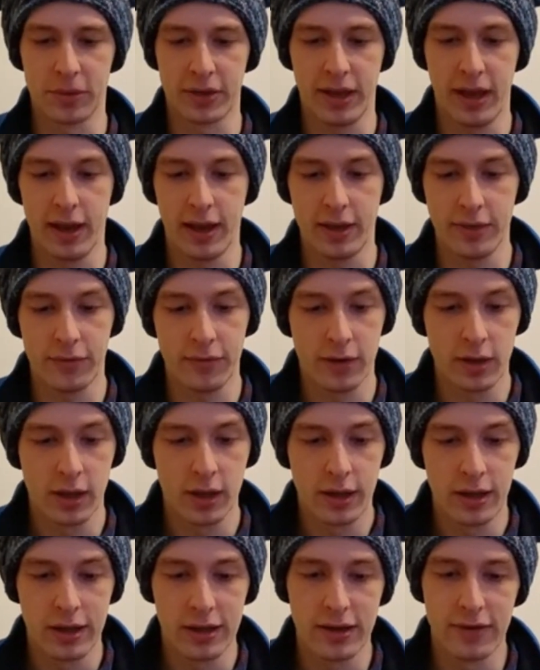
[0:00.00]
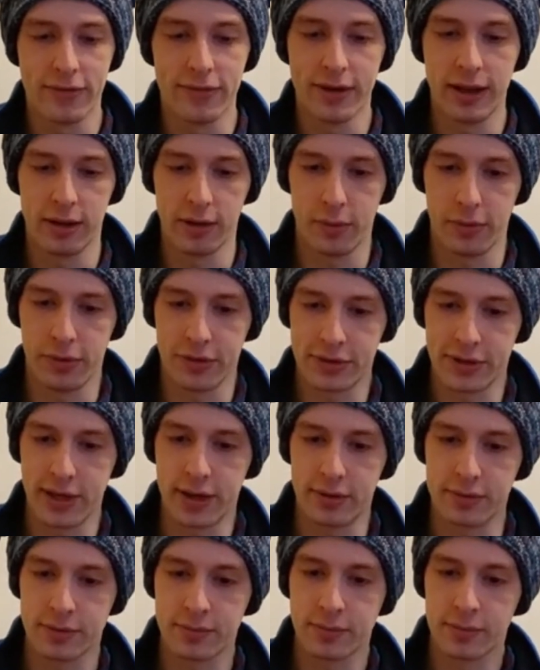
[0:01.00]
cave, you follow the
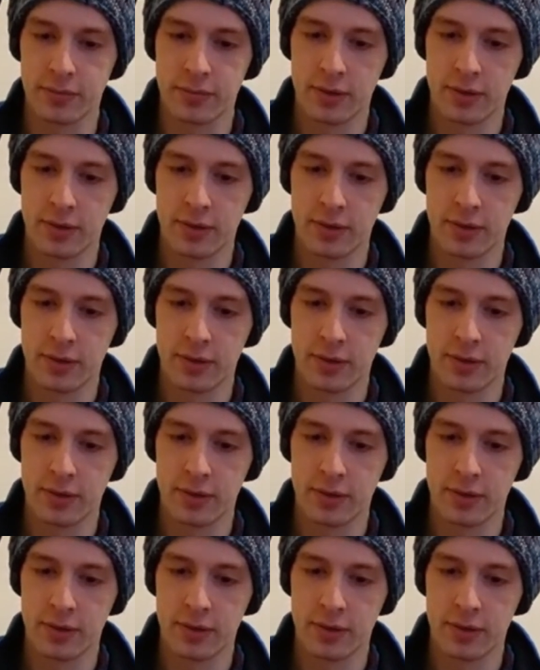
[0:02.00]
sounds.